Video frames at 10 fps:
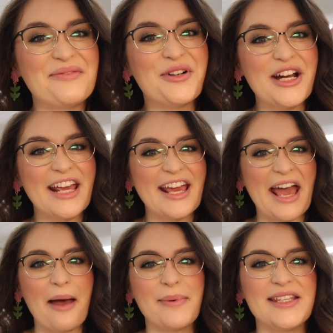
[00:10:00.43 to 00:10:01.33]
Good morning.
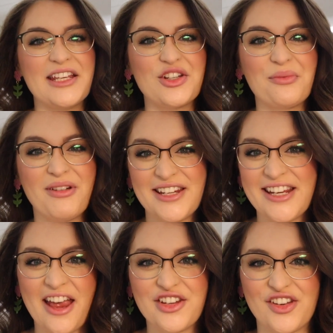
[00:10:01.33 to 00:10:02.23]
Happy Teacher
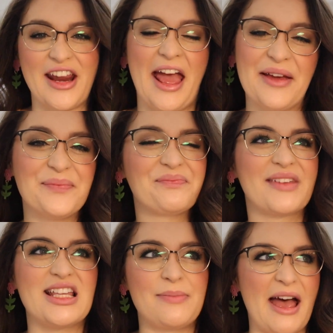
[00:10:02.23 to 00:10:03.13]
Appreciation Day.
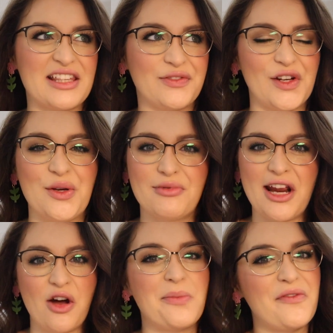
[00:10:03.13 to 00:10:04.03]
It's past for you, but
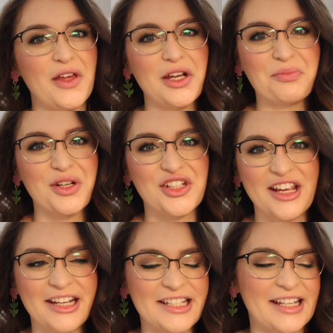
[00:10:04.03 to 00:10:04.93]
I hope you felt
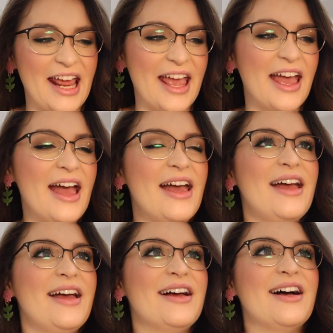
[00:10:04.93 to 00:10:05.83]
appreciated today.
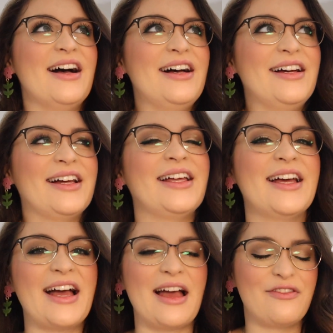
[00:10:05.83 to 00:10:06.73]

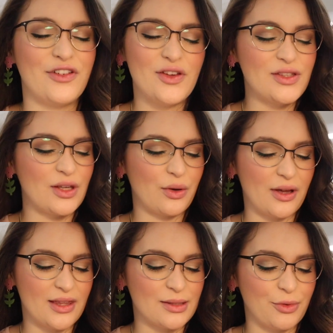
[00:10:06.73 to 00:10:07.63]
I feel so
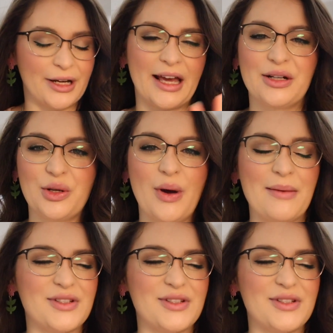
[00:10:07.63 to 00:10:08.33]
good this morning. I don't know why.